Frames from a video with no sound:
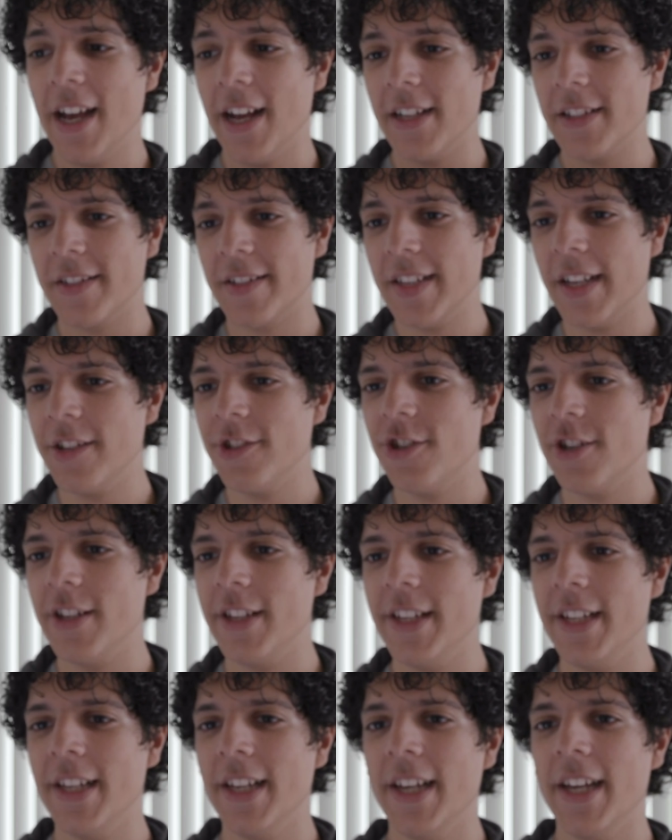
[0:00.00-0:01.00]

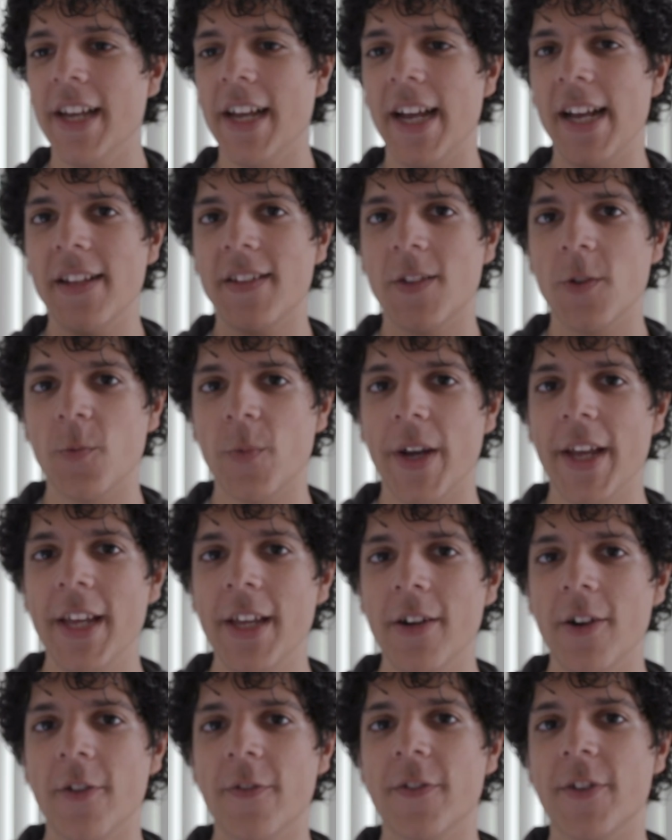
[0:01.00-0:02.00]
essentially it's a
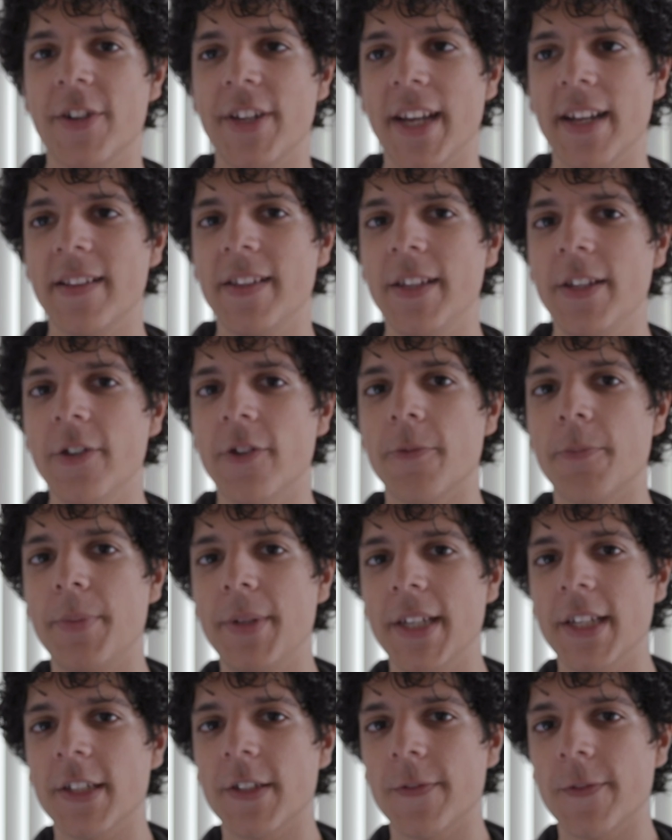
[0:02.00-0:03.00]
way of connecting your
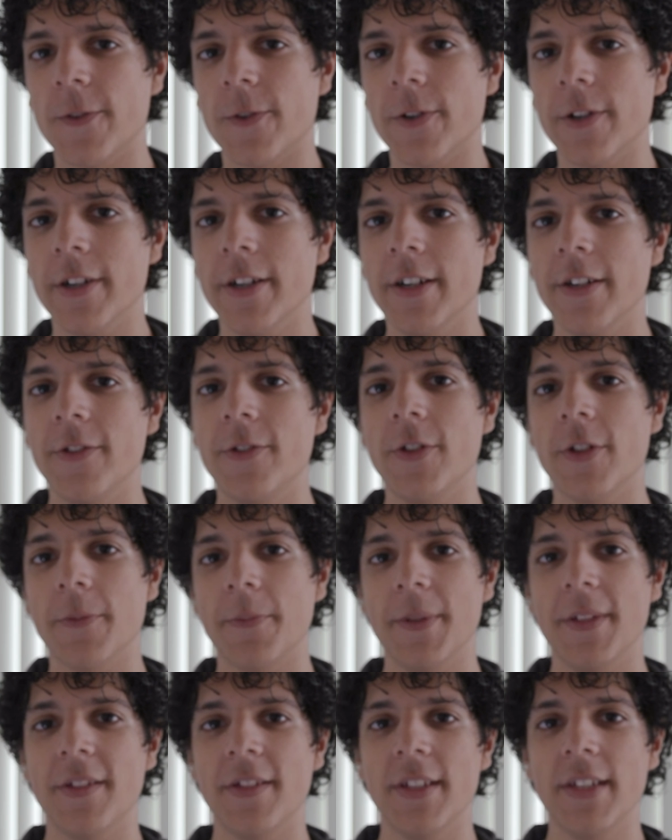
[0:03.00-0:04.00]
PS4 to your
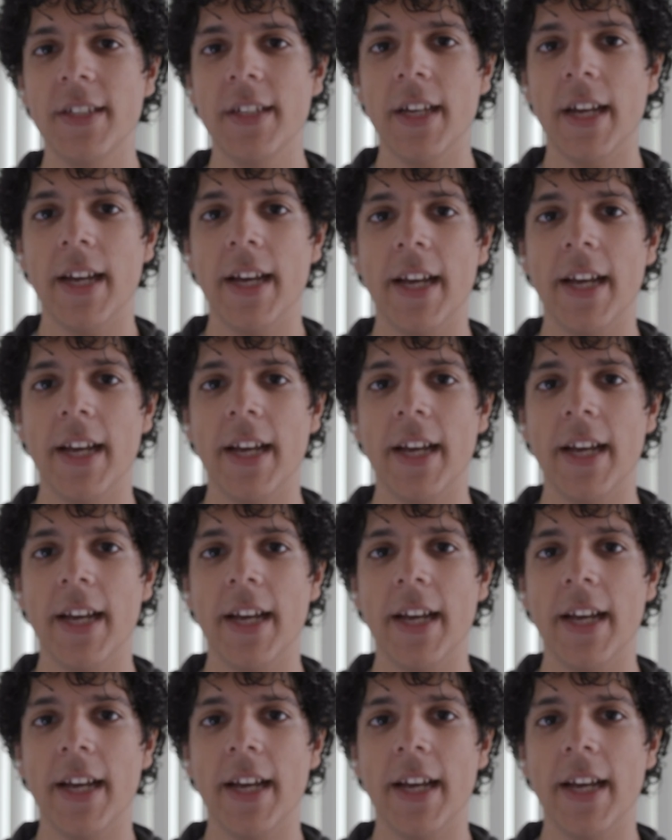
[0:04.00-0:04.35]
PC,